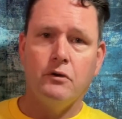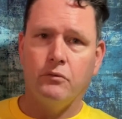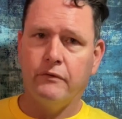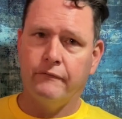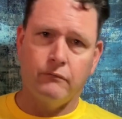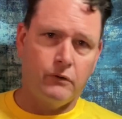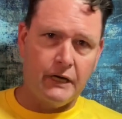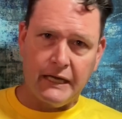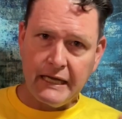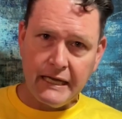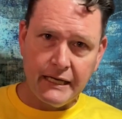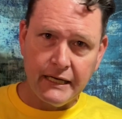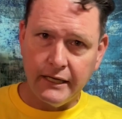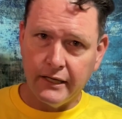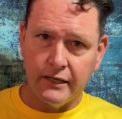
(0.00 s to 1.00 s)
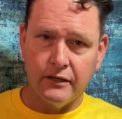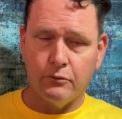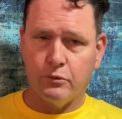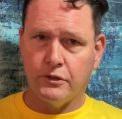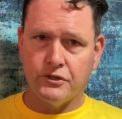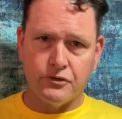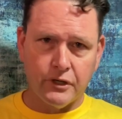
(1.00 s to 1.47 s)
we're eating,
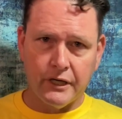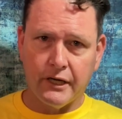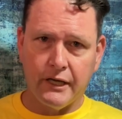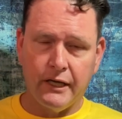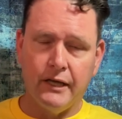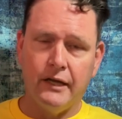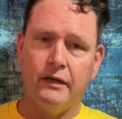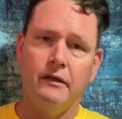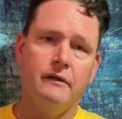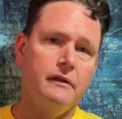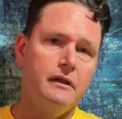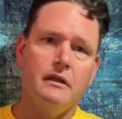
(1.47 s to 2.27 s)
we're drinking.